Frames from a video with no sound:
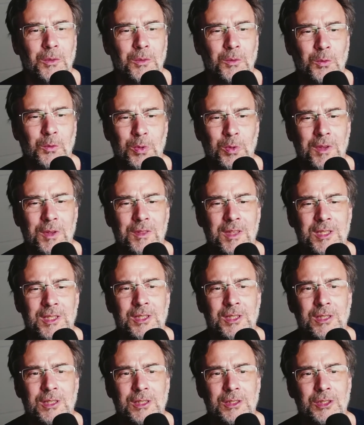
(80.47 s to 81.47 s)
With
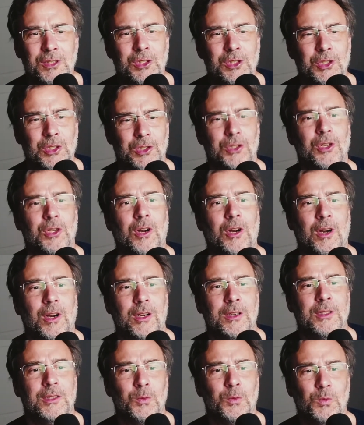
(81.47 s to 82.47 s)
this
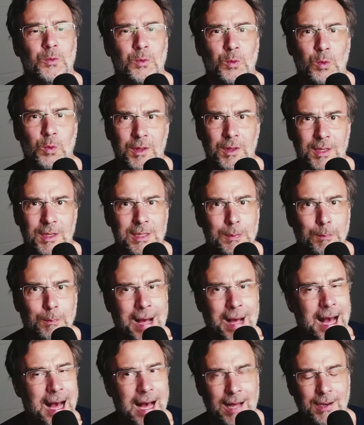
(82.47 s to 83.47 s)
start, with this
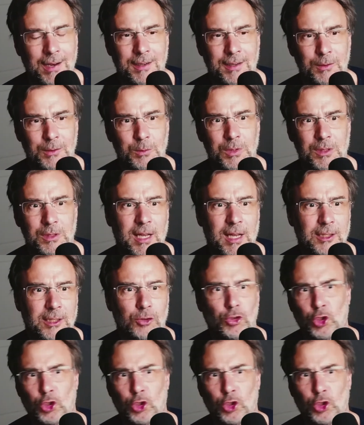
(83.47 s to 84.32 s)
pattern, with like...